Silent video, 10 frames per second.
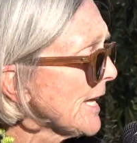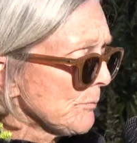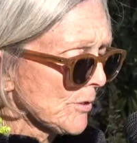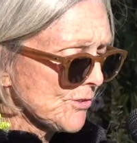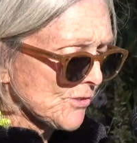
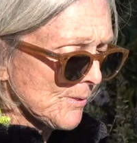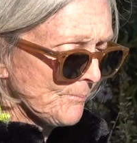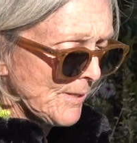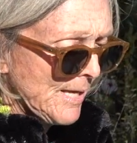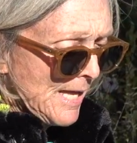Edwards,
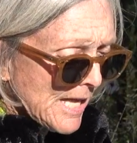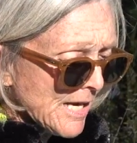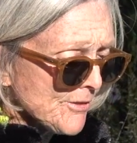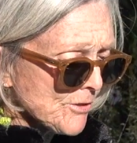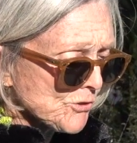and
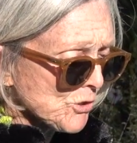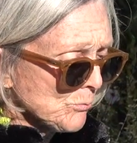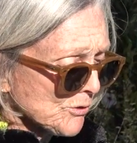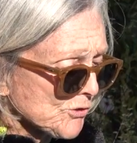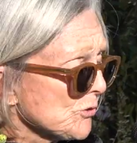others who
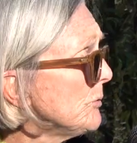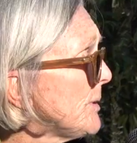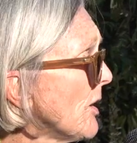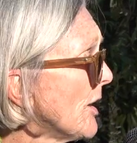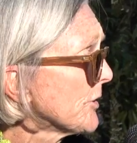will soon
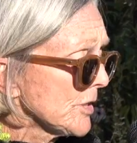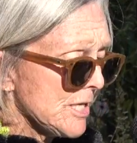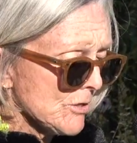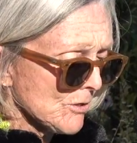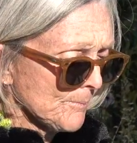be honored
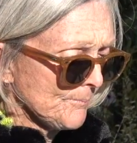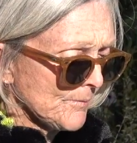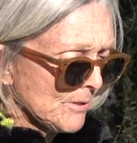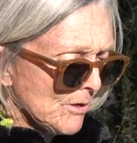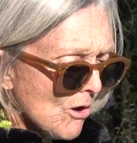here,
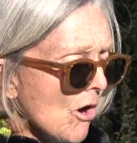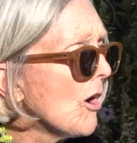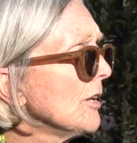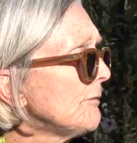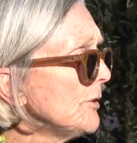
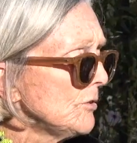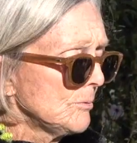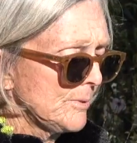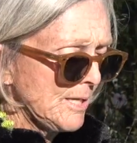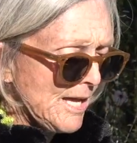all of
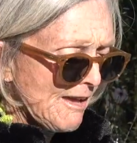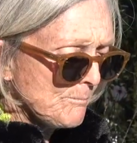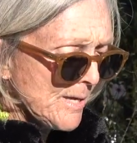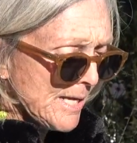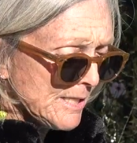whom have
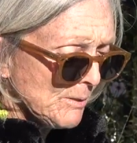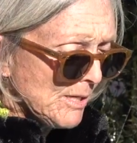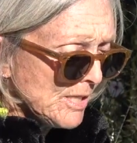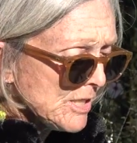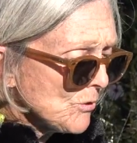made
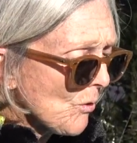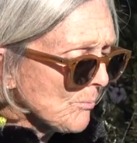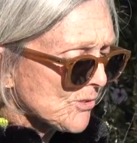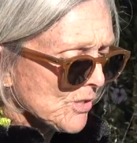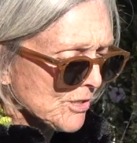
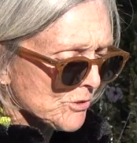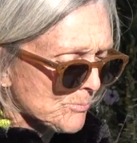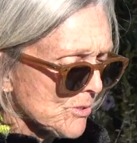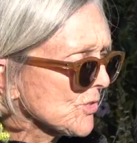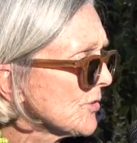enormous
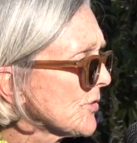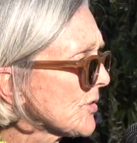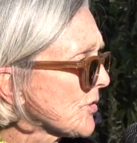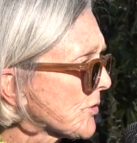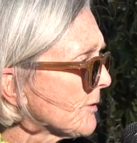contributions
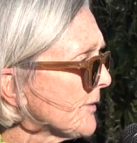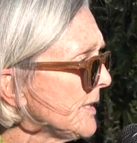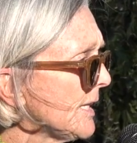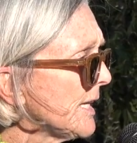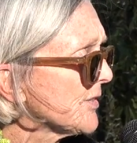to
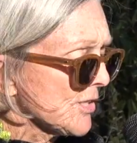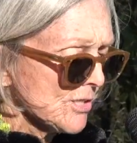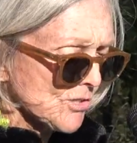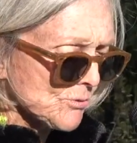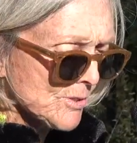surfing and its
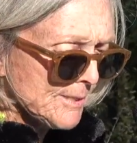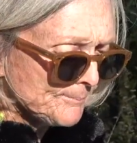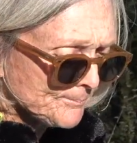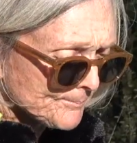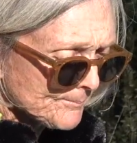industry,
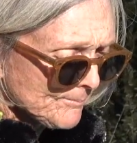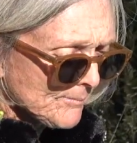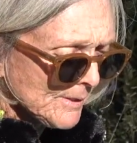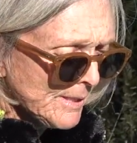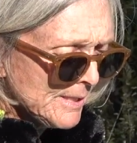
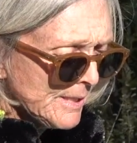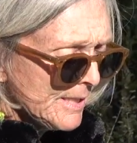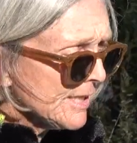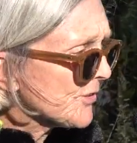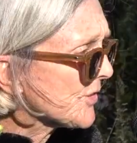
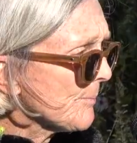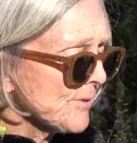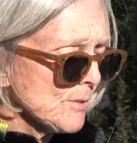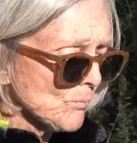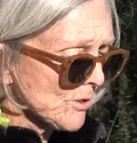is
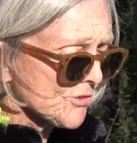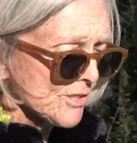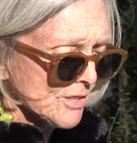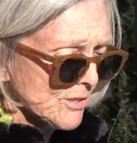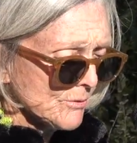something words
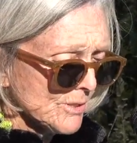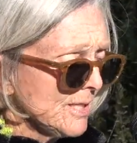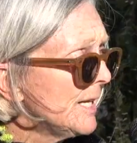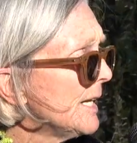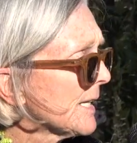
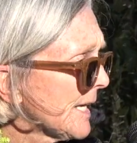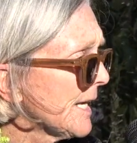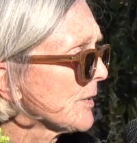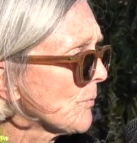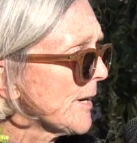alone
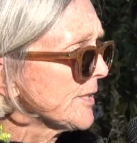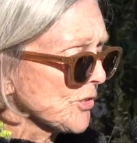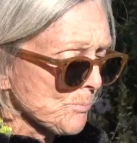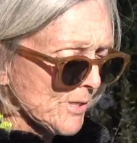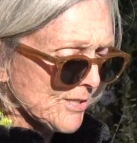can't quite
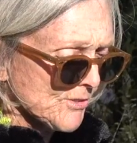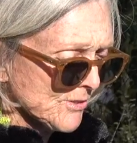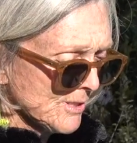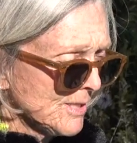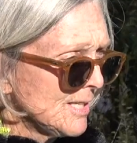express,
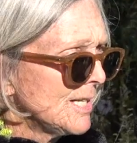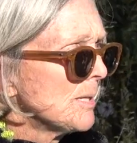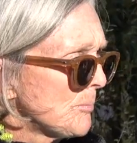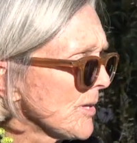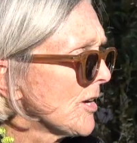
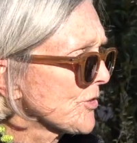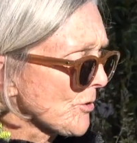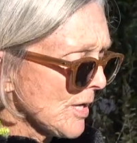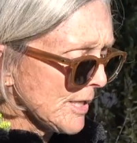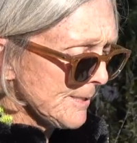but I'll
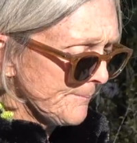try.